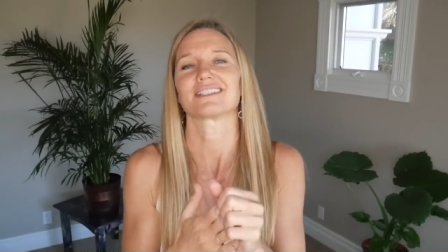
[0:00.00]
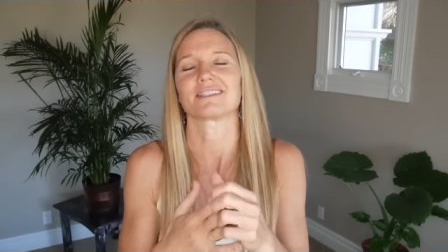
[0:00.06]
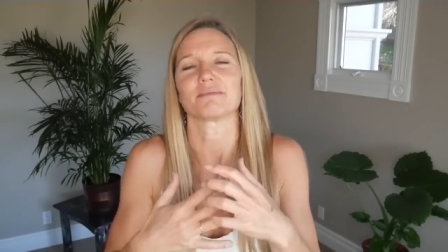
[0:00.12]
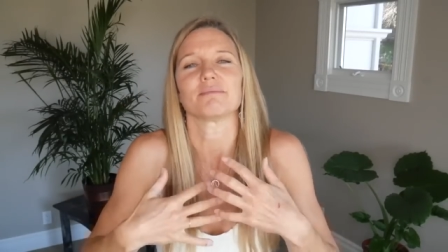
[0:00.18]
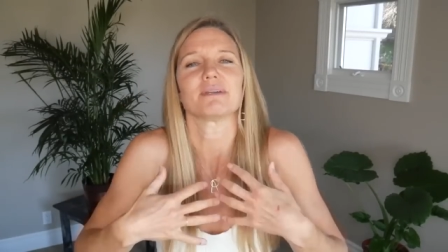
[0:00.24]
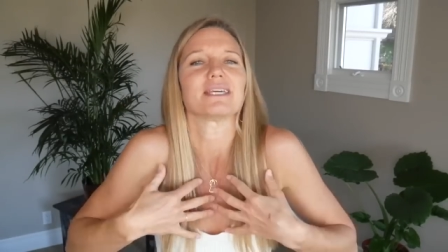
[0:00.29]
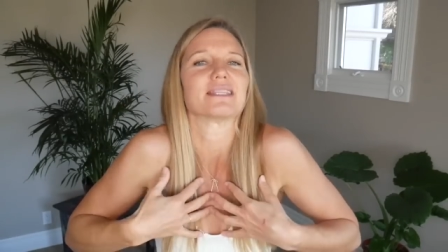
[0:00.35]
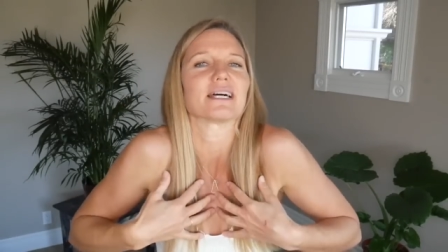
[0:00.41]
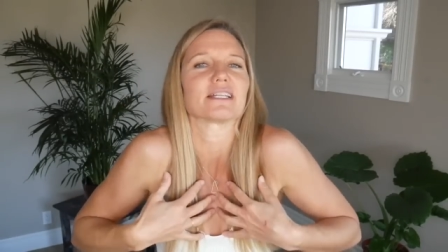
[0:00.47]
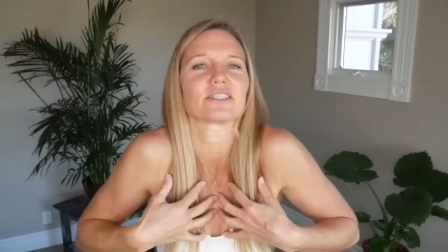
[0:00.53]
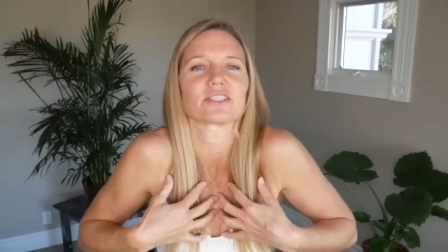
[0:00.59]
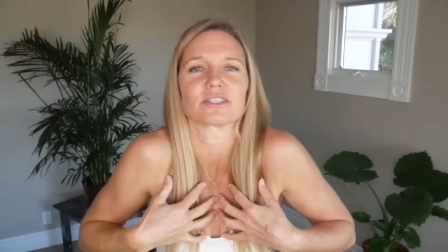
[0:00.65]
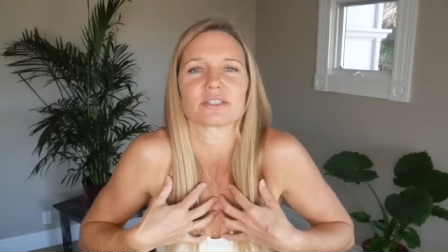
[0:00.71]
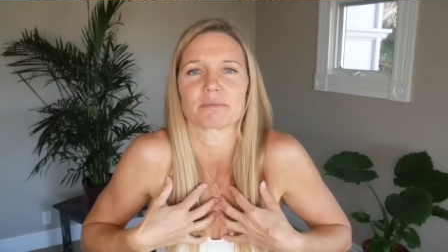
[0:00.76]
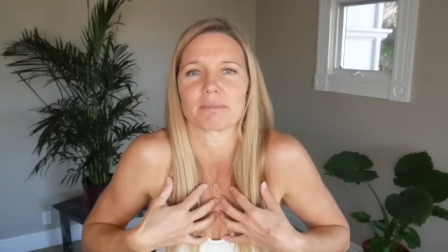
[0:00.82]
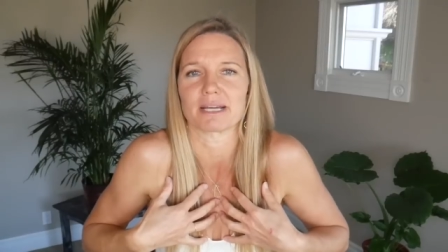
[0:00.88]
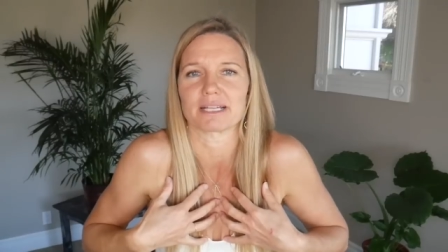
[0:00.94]
to me that's
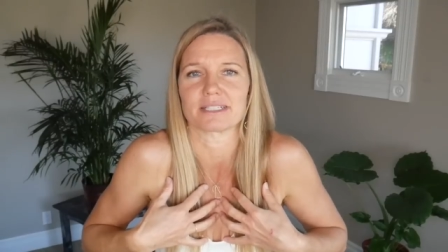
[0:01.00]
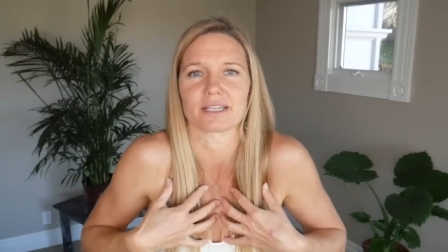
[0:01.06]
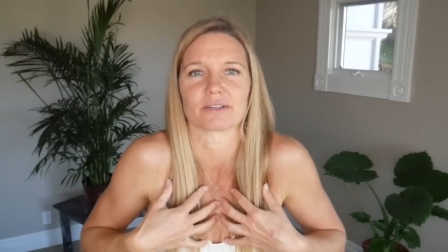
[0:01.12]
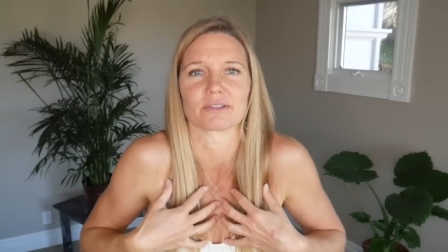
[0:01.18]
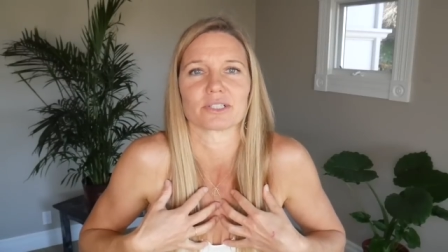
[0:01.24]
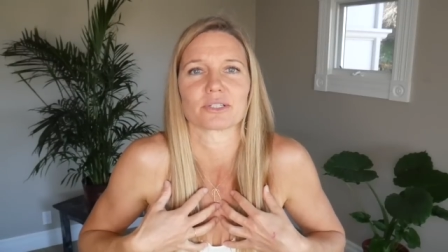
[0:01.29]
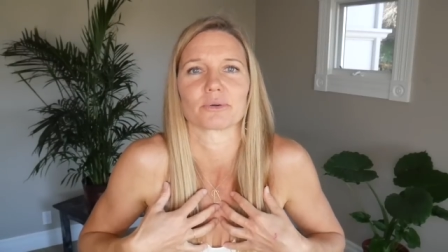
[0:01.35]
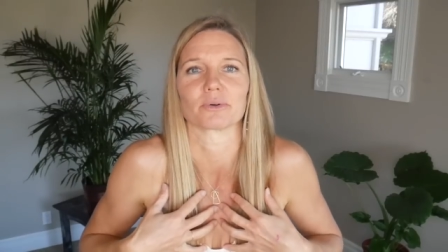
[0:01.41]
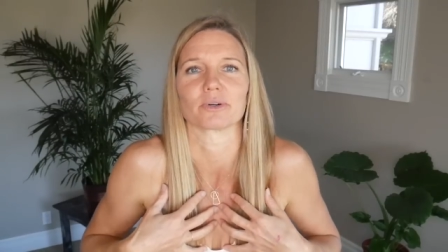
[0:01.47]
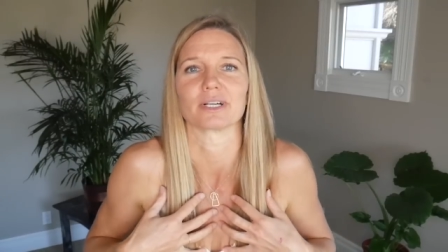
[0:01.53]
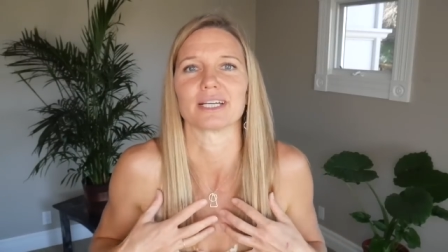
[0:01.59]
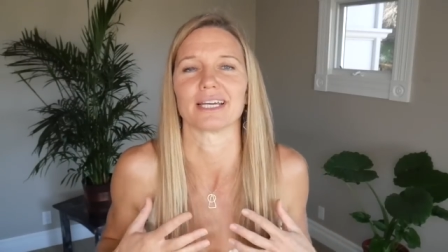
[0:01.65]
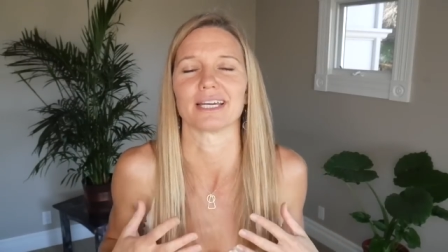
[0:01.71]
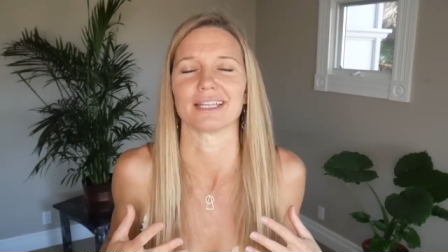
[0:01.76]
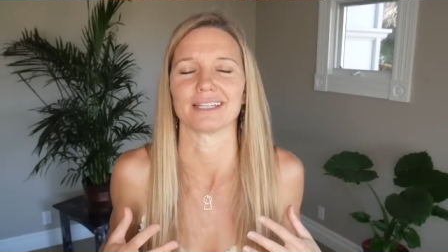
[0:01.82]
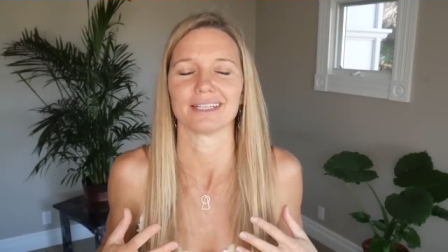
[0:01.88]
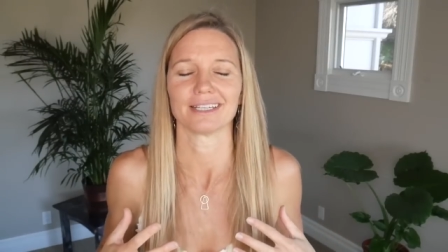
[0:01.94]
just my
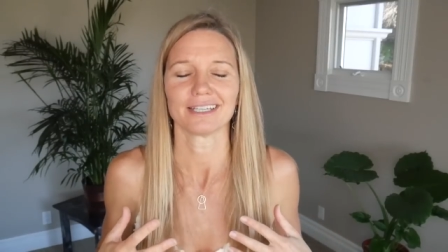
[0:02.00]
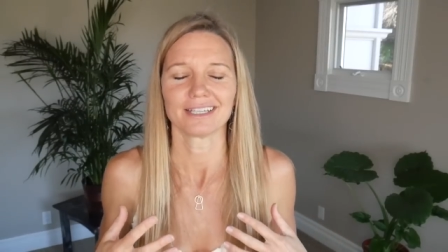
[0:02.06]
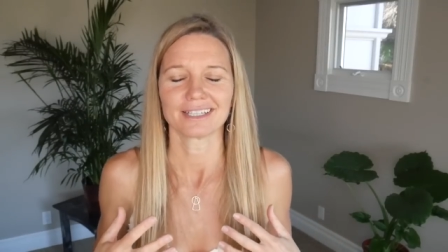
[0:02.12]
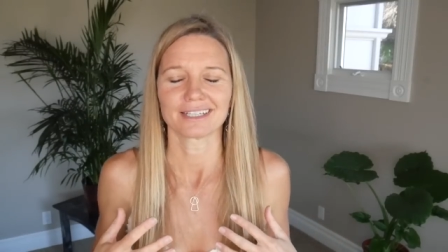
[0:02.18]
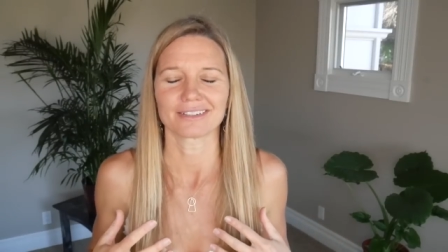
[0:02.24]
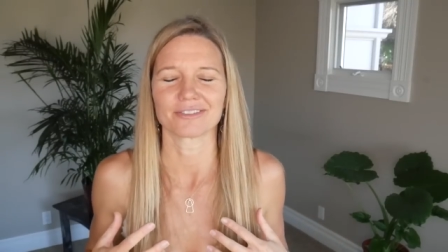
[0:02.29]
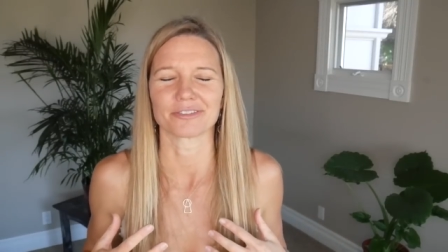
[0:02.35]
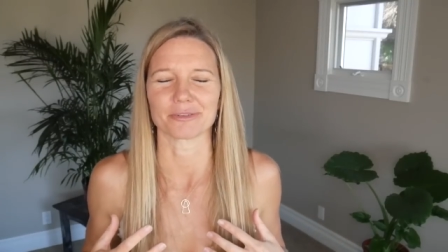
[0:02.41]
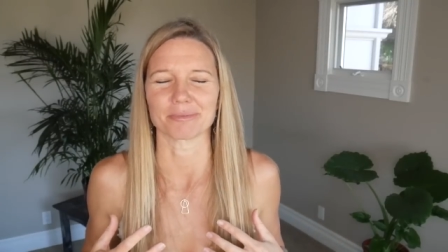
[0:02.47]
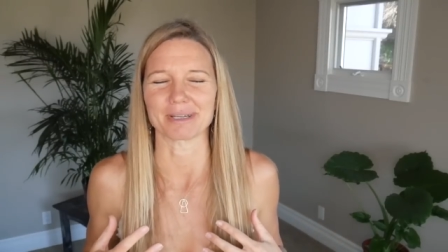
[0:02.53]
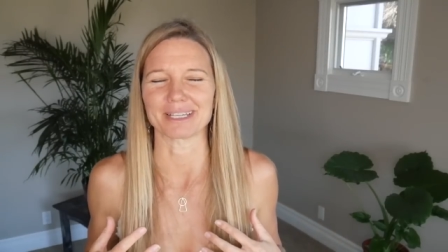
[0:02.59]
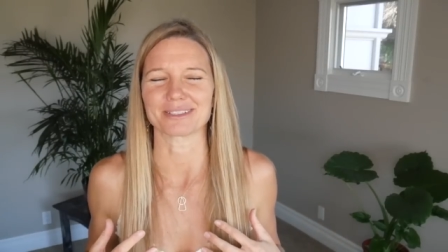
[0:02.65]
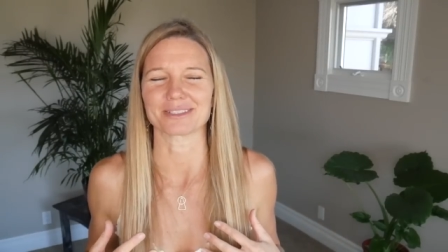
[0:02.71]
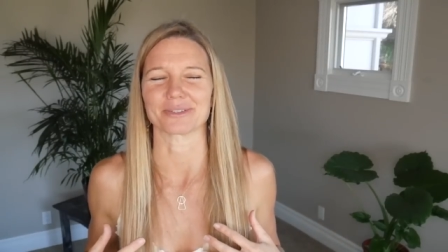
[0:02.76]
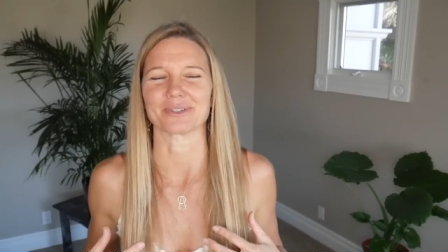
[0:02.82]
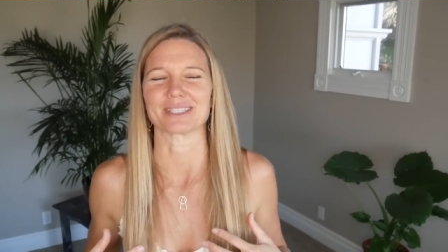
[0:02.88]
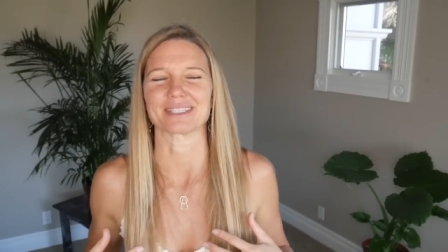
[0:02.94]
territory and for me
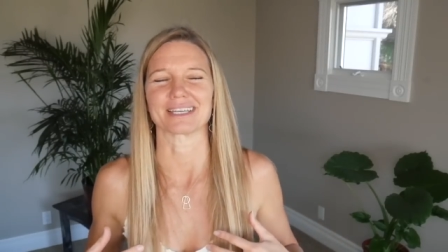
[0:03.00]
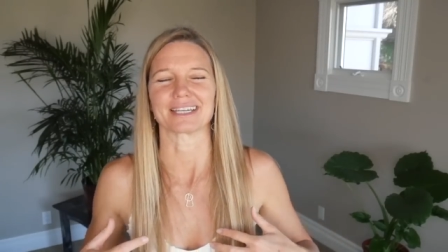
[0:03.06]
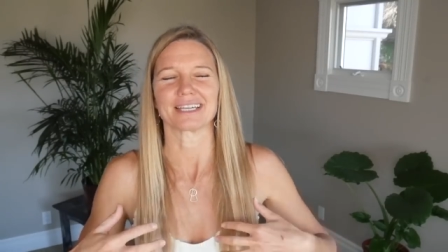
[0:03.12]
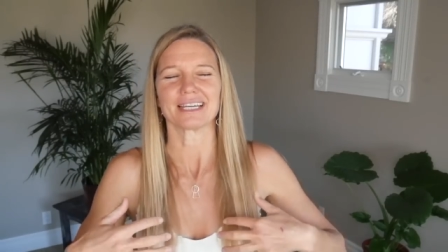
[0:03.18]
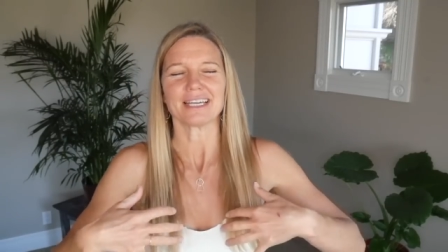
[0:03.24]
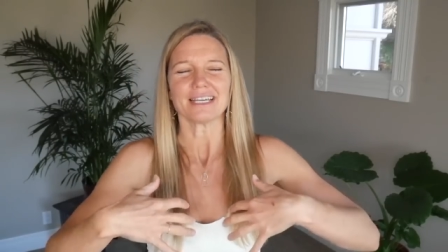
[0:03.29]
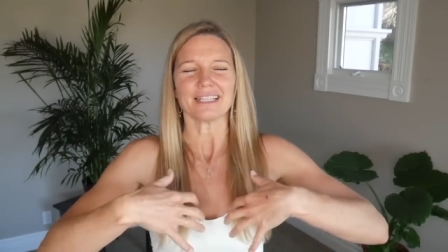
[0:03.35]
it's always like